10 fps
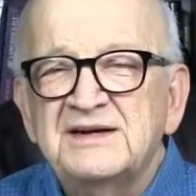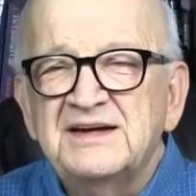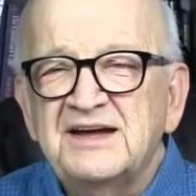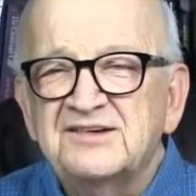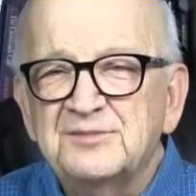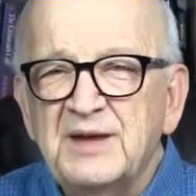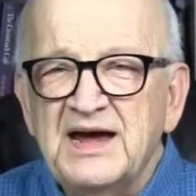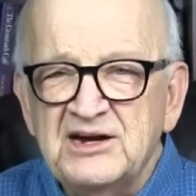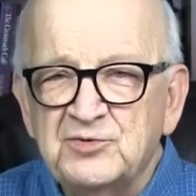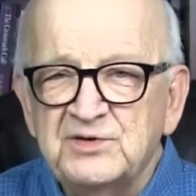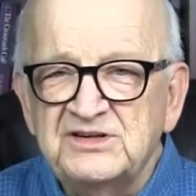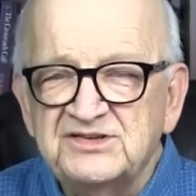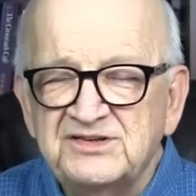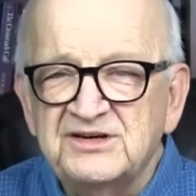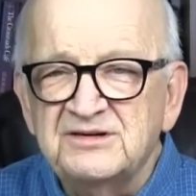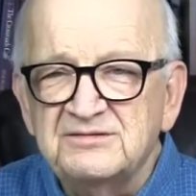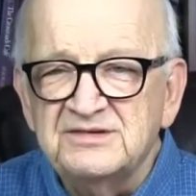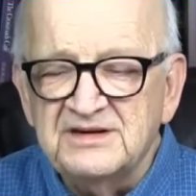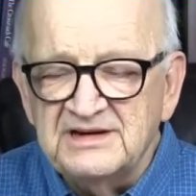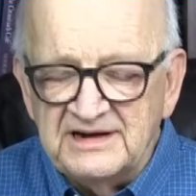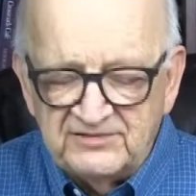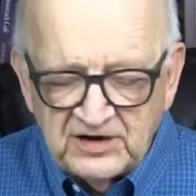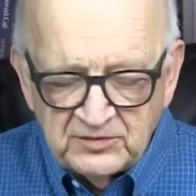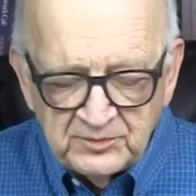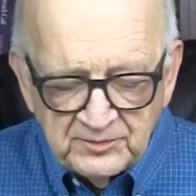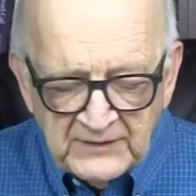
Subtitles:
get some acreage to live on.